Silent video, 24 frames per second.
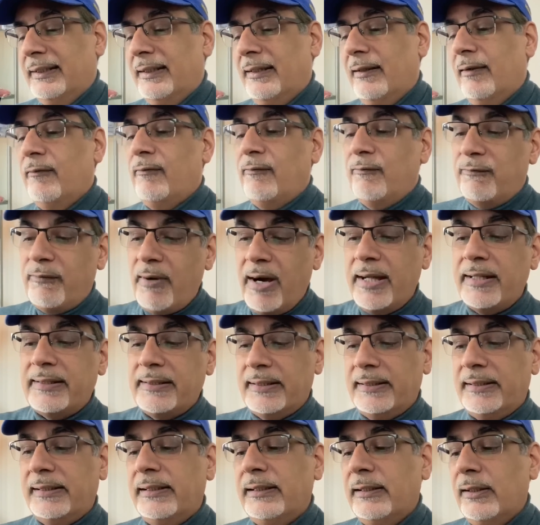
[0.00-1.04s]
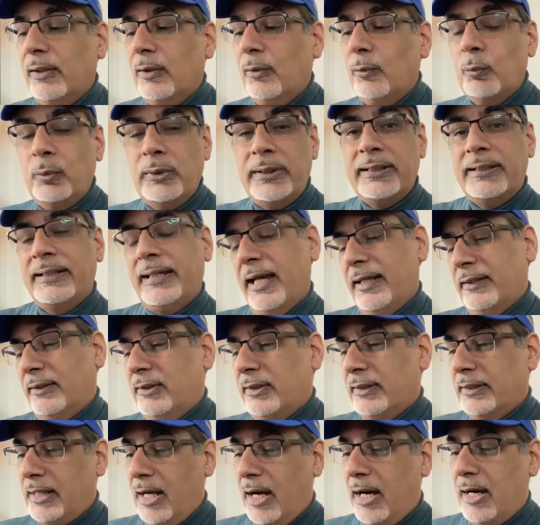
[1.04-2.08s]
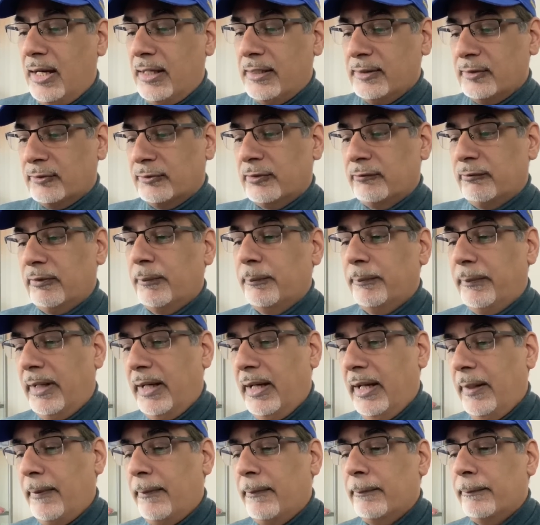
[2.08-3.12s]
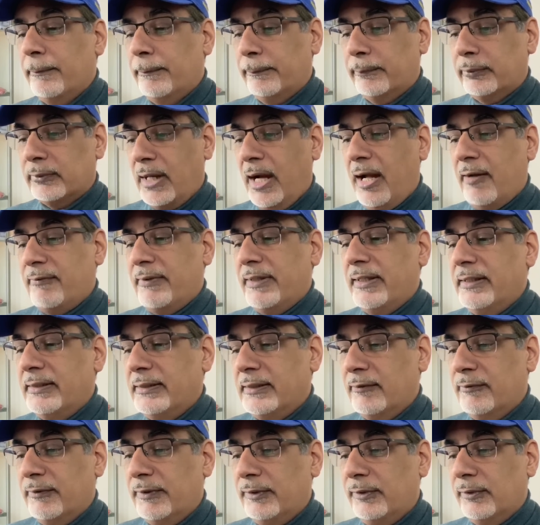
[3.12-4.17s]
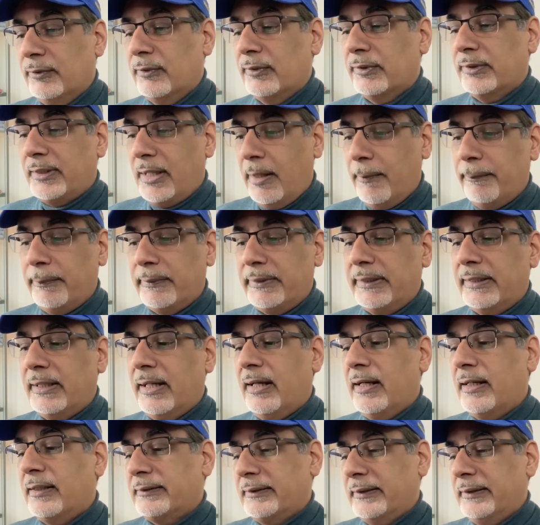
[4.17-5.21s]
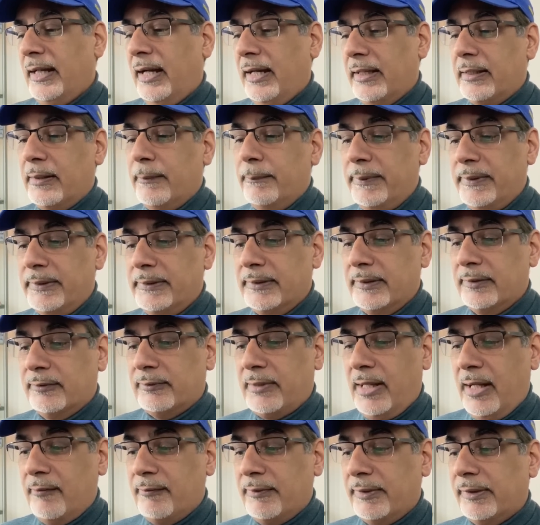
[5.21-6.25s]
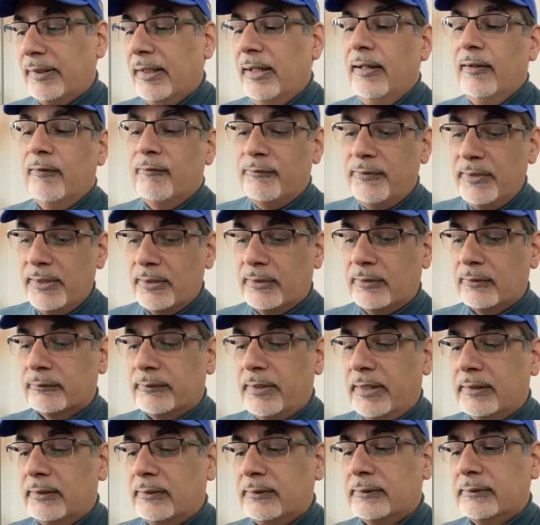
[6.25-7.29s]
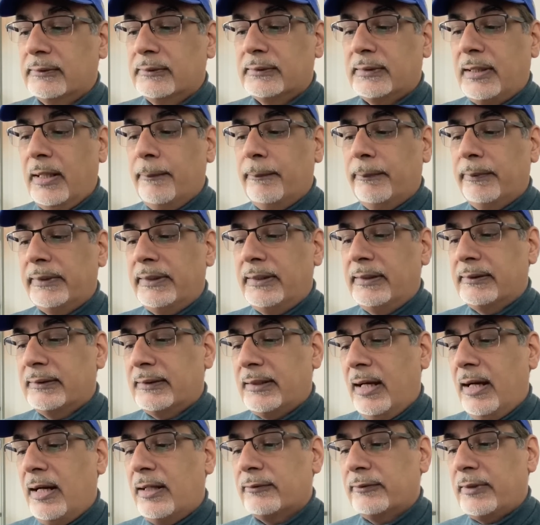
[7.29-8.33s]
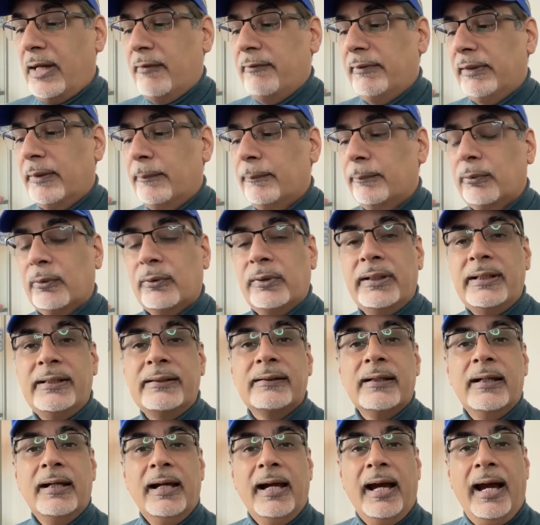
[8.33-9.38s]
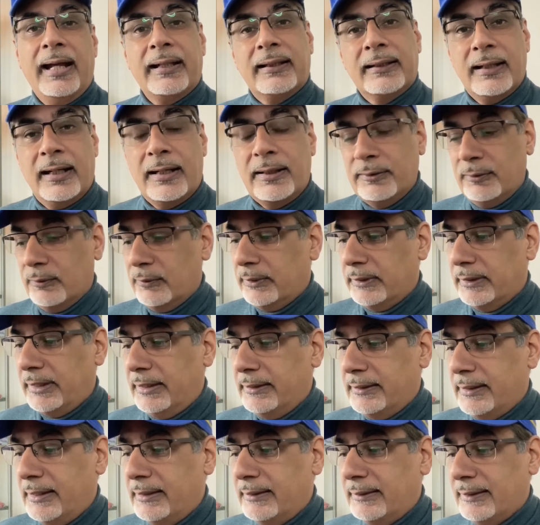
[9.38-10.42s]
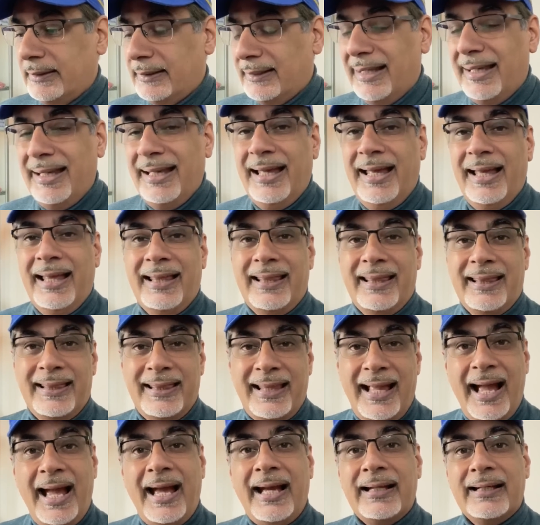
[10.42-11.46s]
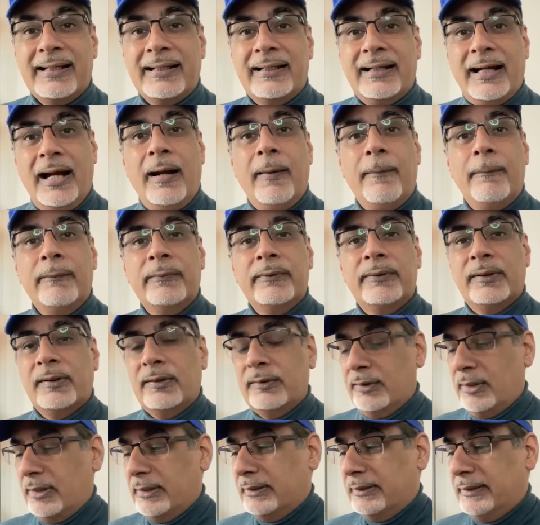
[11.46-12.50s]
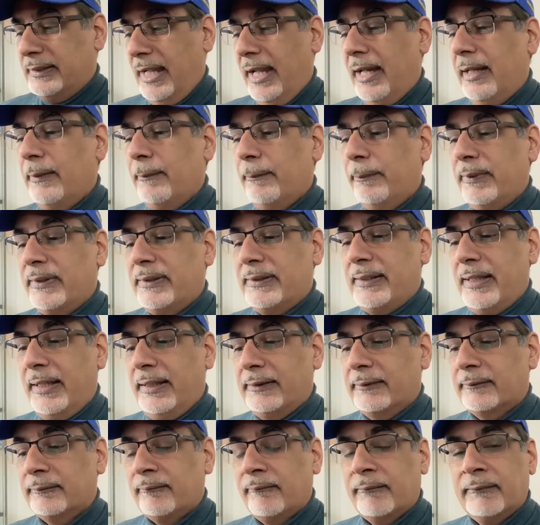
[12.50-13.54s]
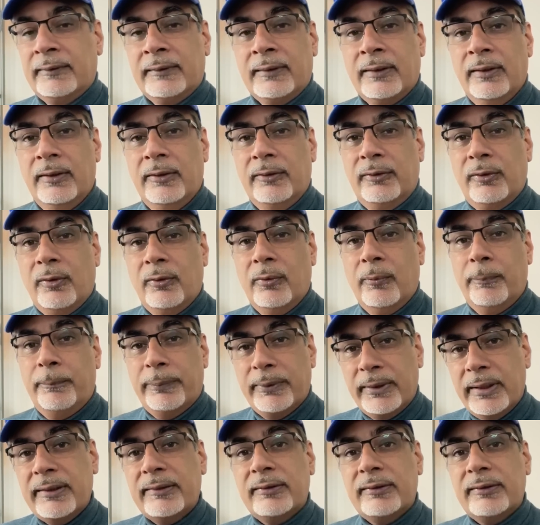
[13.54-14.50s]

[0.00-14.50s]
finally, we get to cars driven by private individuals, company cars and other business drivers, vehicle rental companies, car driving employees at large organization. That comes to 10%. So the